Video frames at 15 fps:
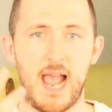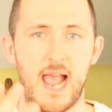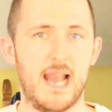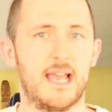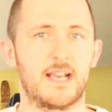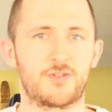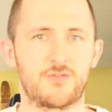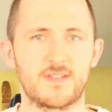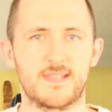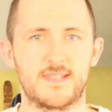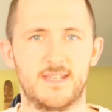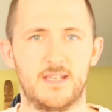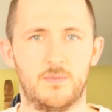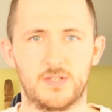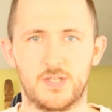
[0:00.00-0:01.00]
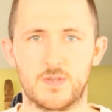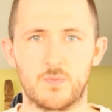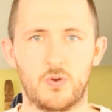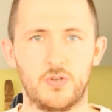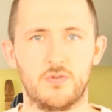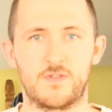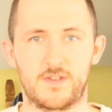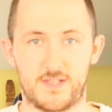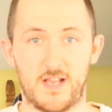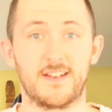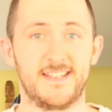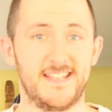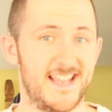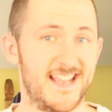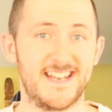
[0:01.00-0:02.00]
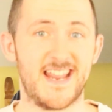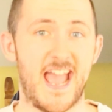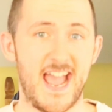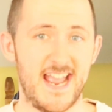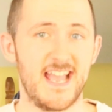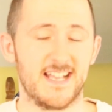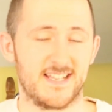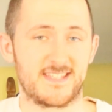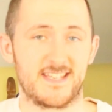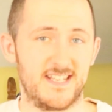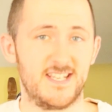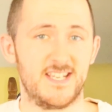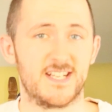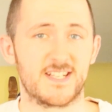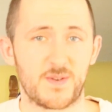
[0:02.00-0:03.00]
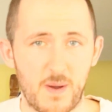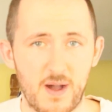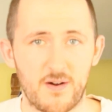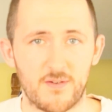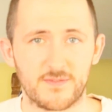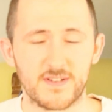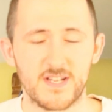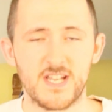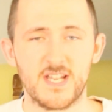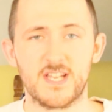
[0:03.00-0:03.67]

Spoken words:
electricity, which is what you study in AS in year 12.